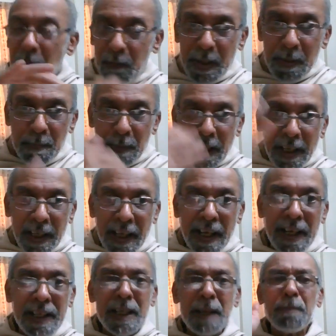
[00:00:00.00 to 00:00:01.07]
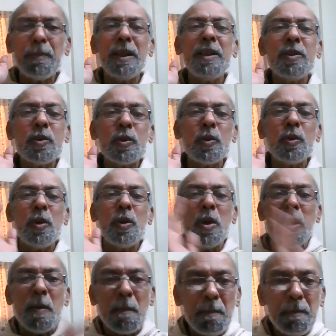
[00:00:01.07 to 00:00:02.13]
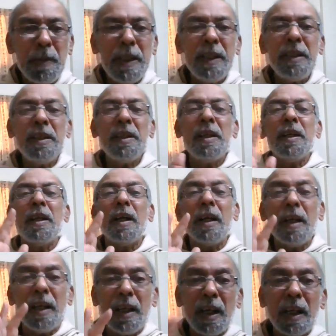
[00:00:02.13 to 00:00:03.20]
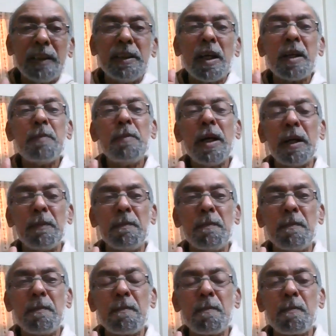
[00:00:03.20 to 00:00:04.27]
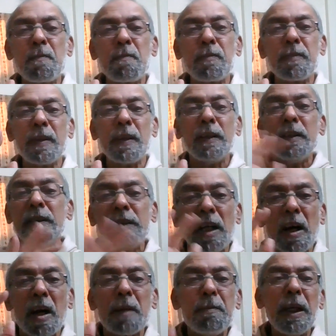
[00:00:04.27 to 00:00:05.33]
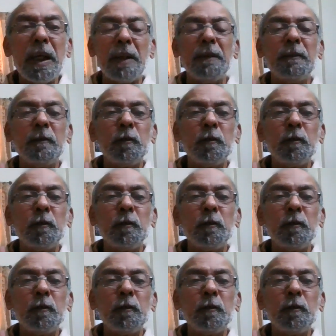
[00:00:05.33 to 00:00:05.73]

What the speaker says: we may end up into being adharma, adharmic.